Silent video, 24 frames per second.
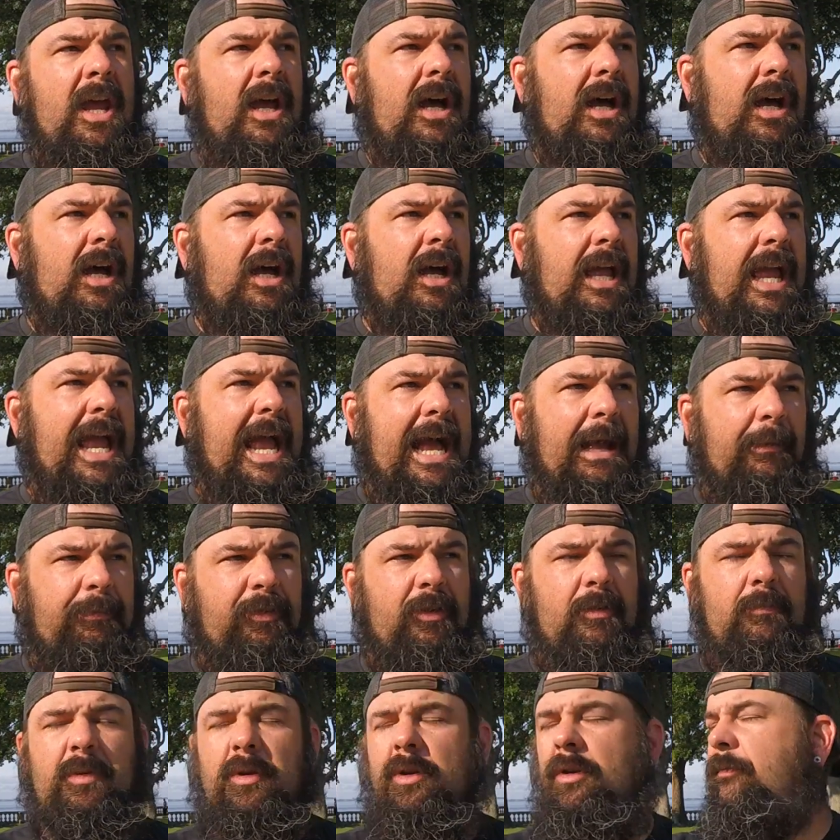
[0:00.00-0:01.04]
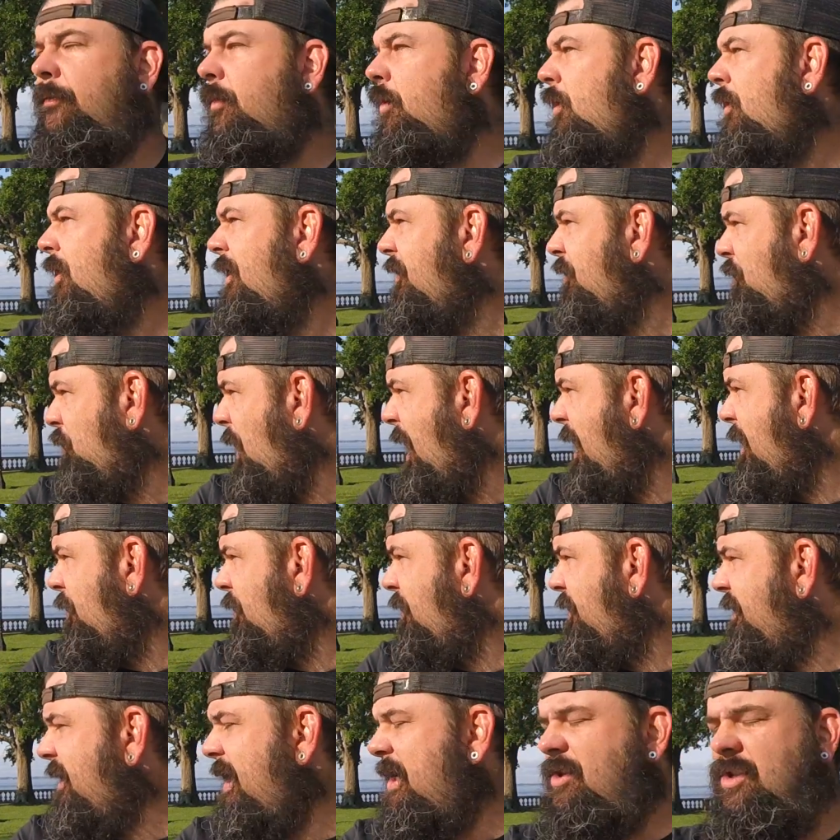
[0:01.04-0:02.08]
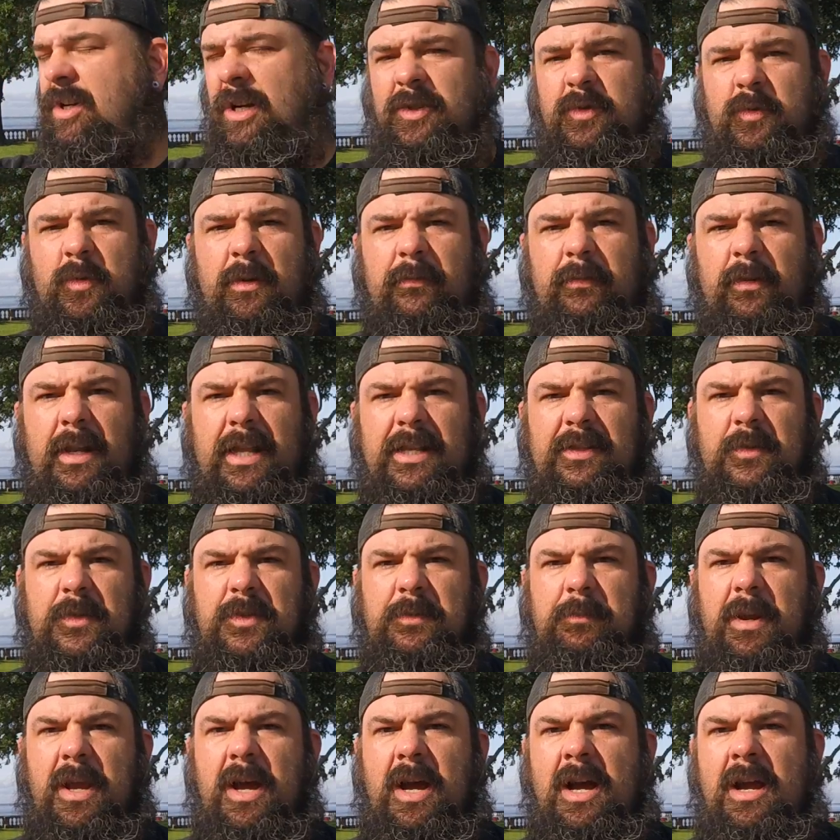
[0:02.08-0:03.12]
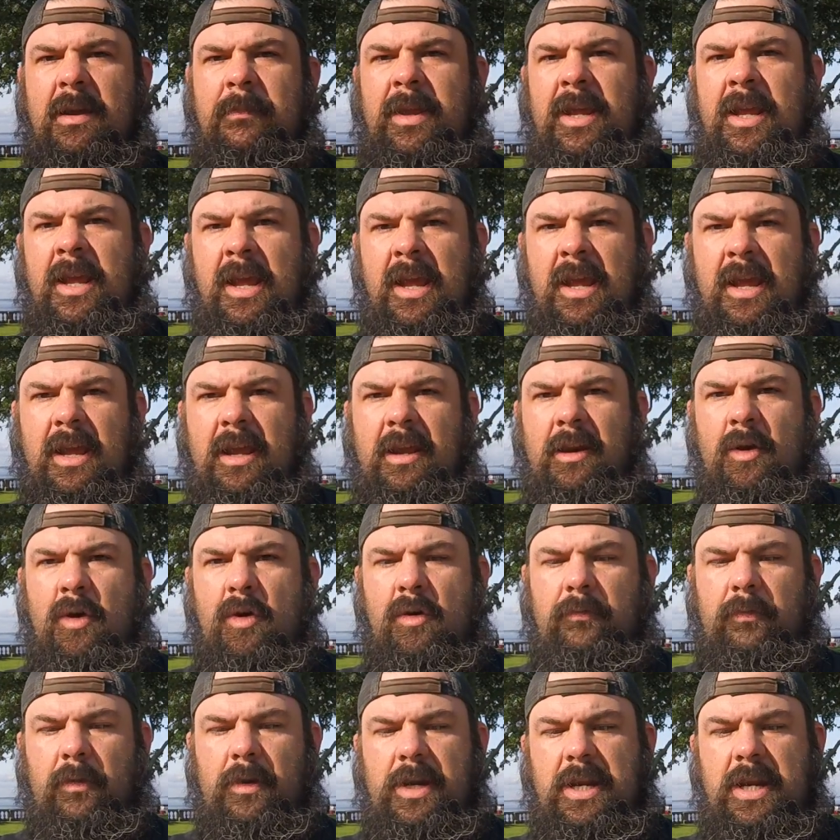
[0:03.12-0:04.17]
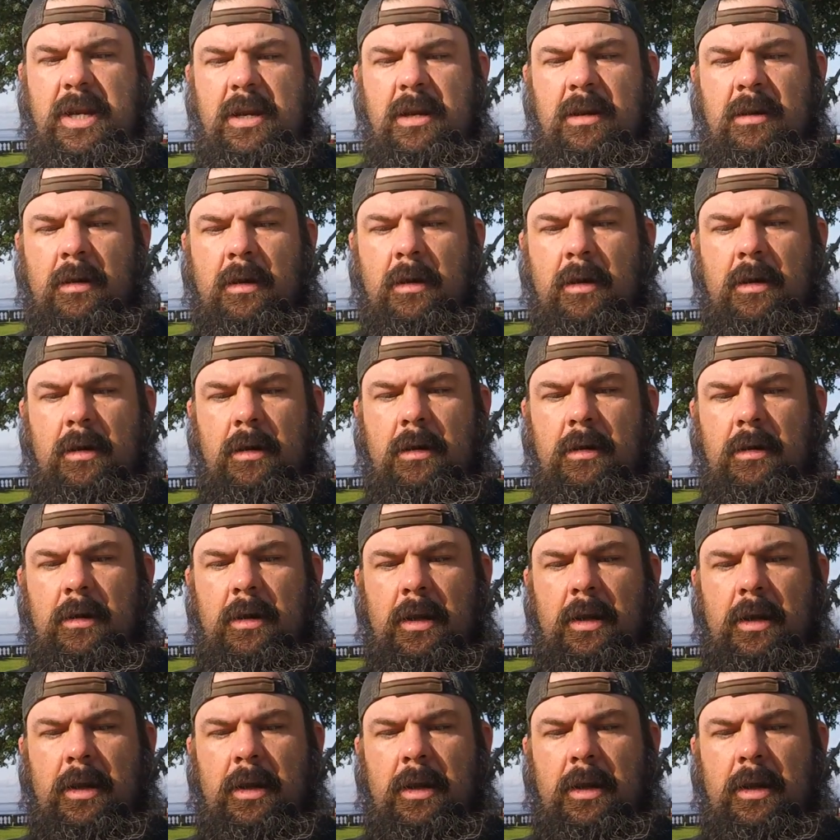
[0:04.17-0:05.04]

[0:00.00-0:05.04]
Uh, absolutely beautiful. It's right on the St. Johns River. That's what's behind me. And over here,